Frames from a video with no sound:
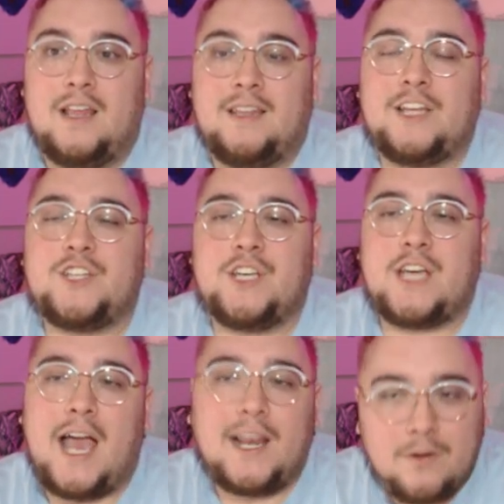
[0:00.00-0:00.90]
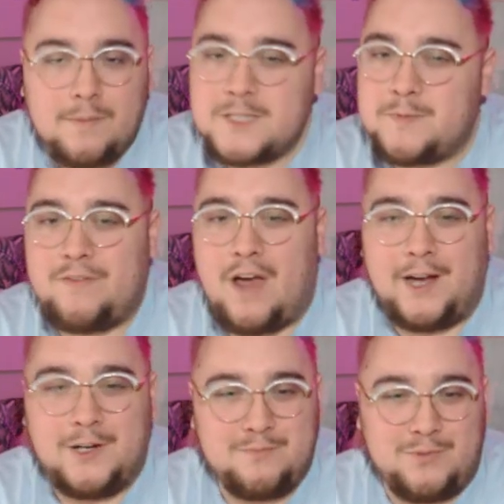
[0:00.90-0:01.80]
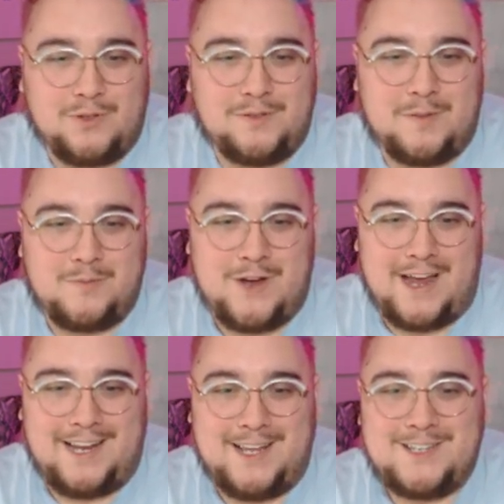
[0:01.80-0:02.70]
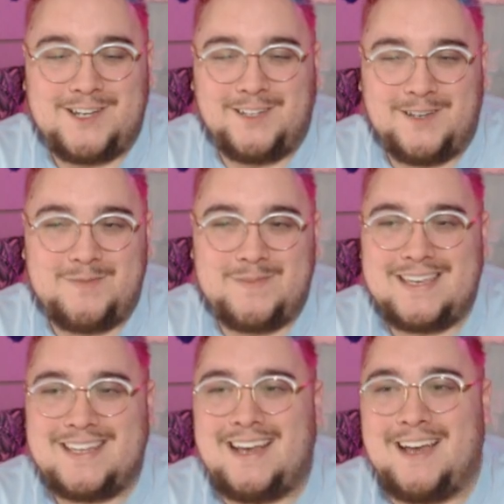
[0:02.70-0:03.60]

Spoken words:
Like, she kind of reminds me of Iron Bull from Dragon Age a little bit,